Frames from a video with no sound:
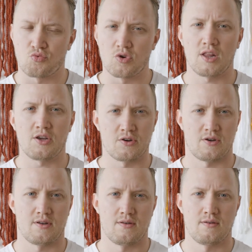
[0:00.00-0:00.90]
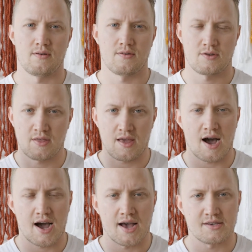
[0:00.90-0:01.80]
really good to the
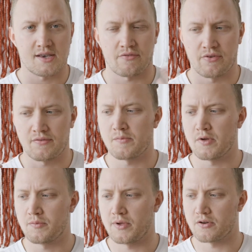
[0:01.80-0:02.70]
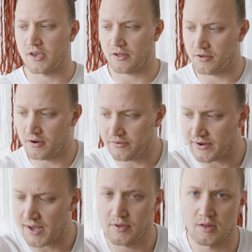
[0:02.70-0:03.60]
eyes. Like 50 millimeters, like
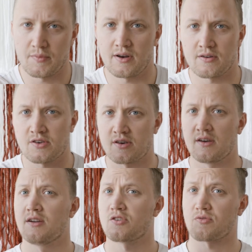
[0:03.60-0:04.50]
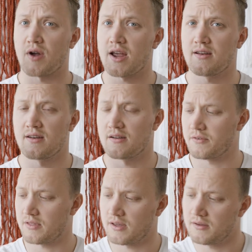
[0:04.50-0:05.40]
35 millimeters, it's great and
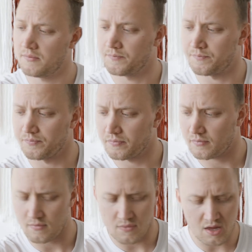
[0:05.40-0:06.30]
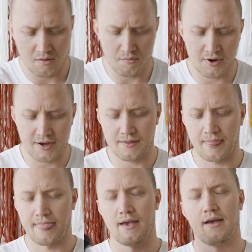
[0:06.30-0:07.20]
everything, but
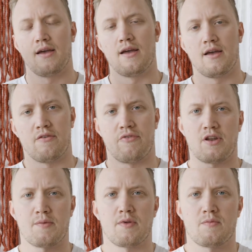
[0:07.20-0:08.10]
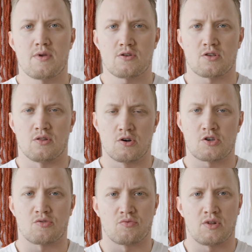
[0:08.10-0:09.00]
50 millimeters
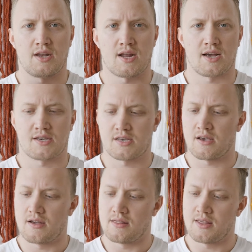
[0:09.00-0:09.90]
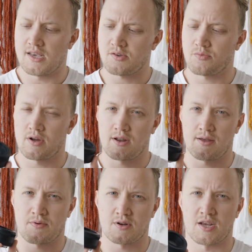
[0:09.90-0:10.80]
looks really nice. This one
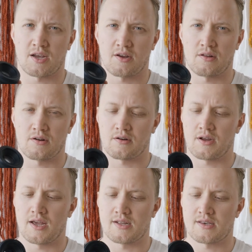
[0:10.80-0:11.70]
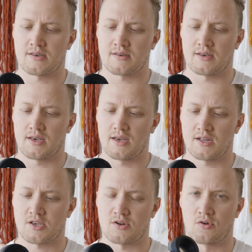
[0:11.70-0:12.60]
in particular, it's
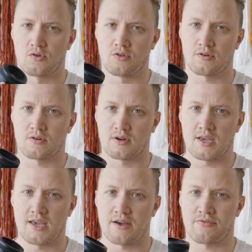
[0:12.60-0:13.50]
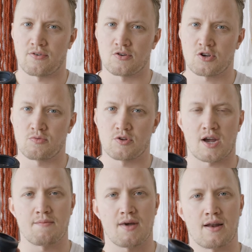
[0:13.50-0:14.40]
an older EF version, which
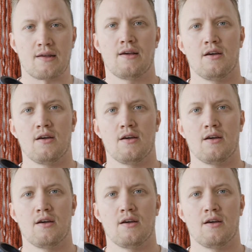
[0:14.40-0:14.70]
I'm not